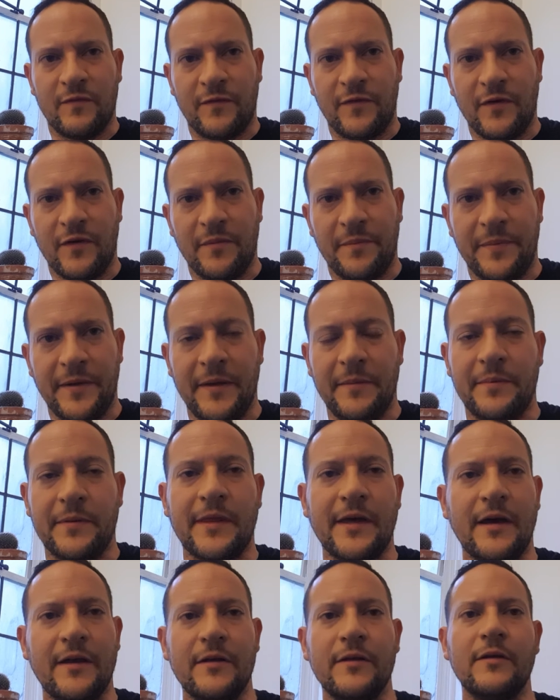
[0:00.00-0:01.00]
for
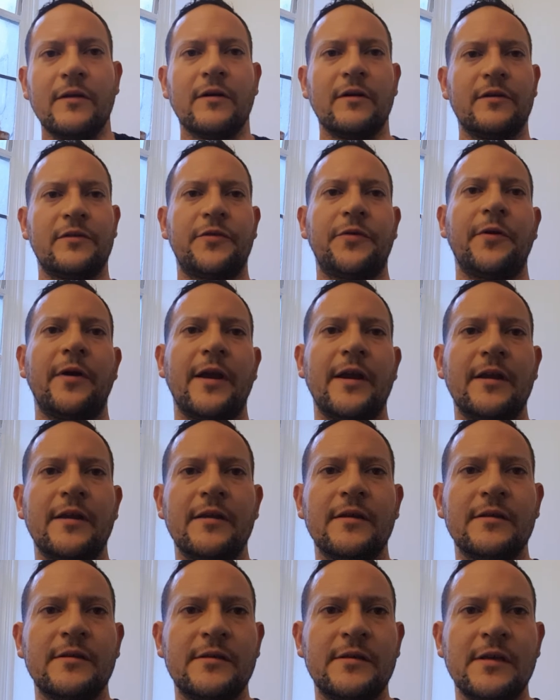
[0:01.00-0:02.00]
people that are not
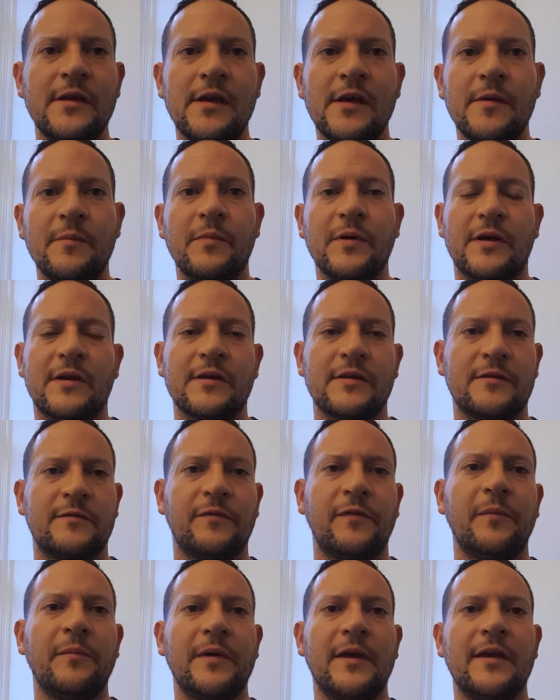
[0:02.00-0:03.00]
trainers, because
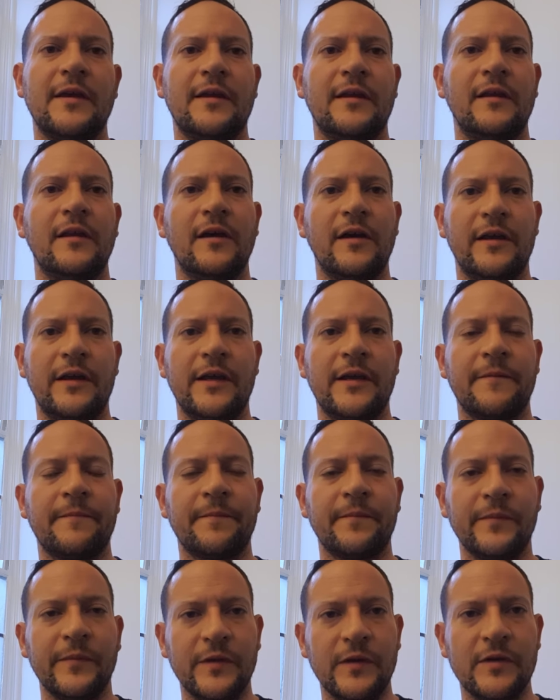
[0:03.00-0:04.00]
for me
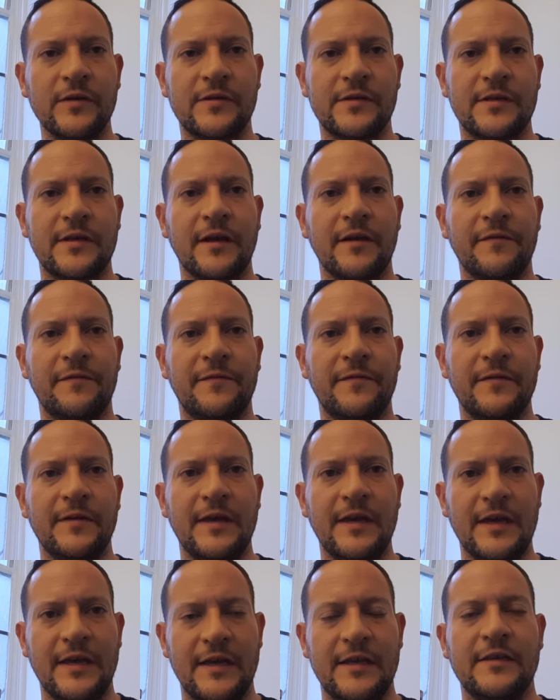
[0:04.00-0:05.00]
learning new stuff
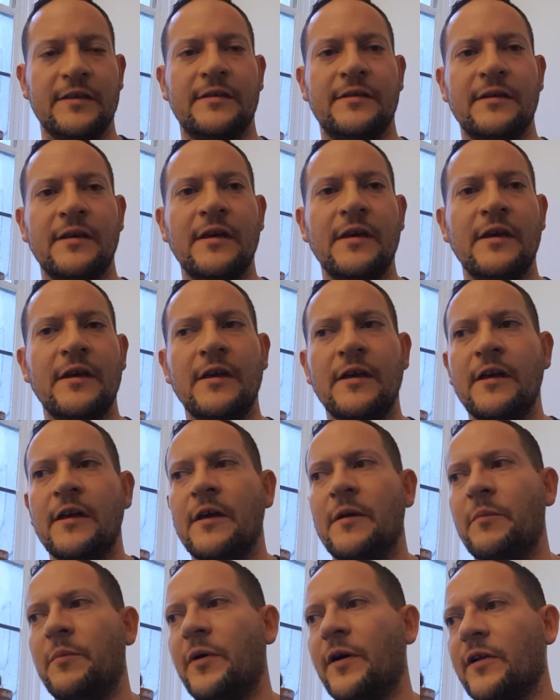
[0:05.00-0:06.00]
is
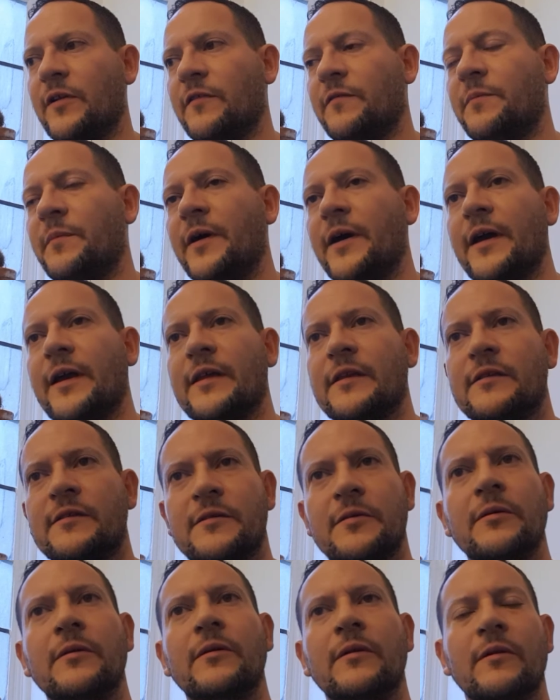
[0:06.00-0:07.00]
part of my
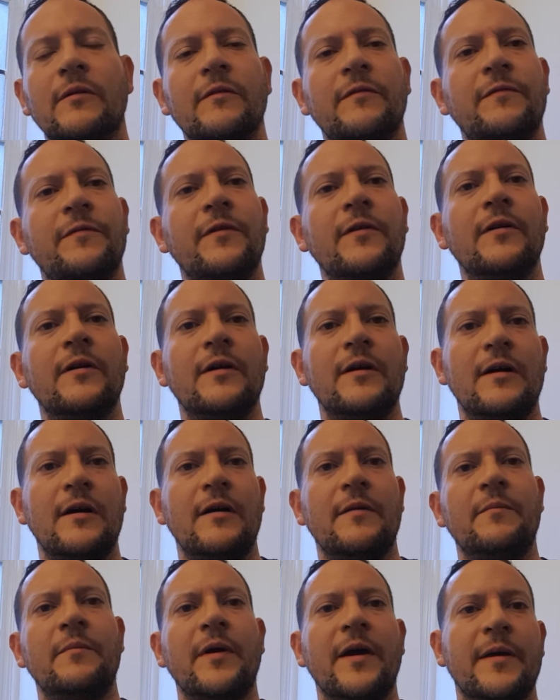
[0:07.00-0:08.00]
tool for
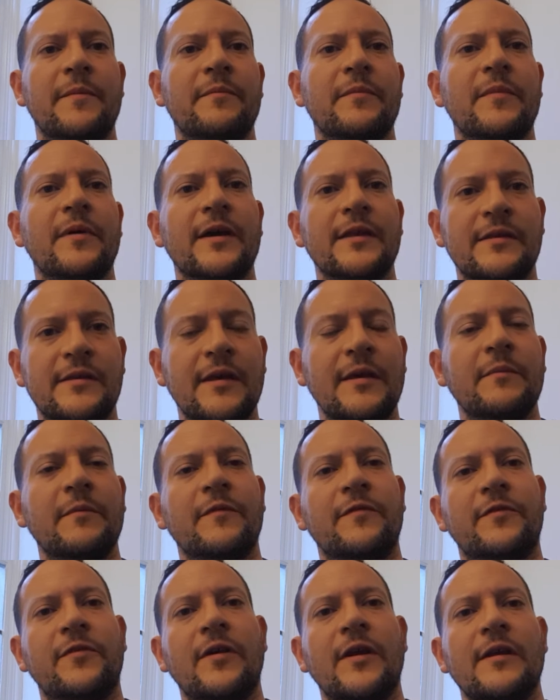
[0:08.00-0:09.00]
my team
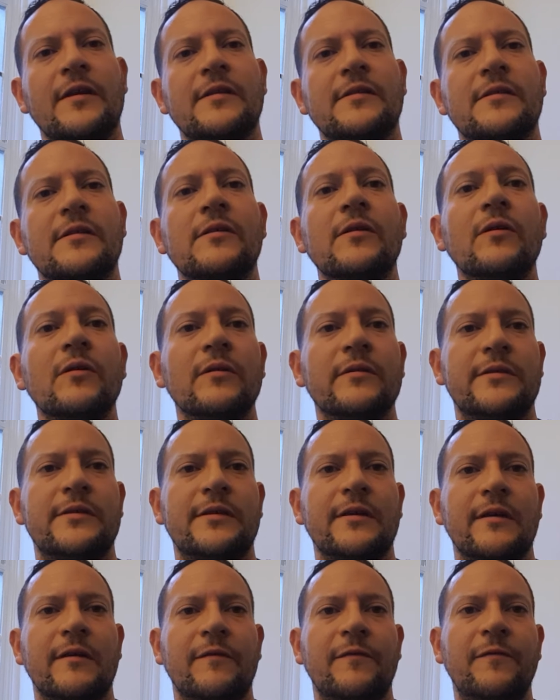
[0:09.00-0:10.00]
of trainers and
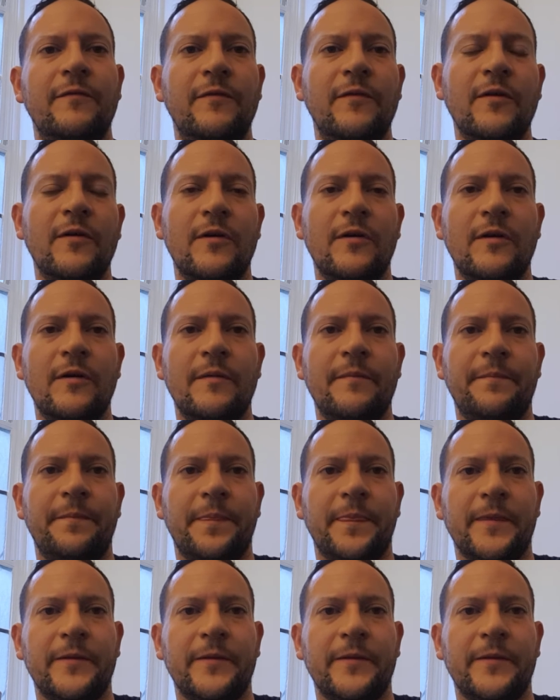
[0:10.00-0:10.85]
also for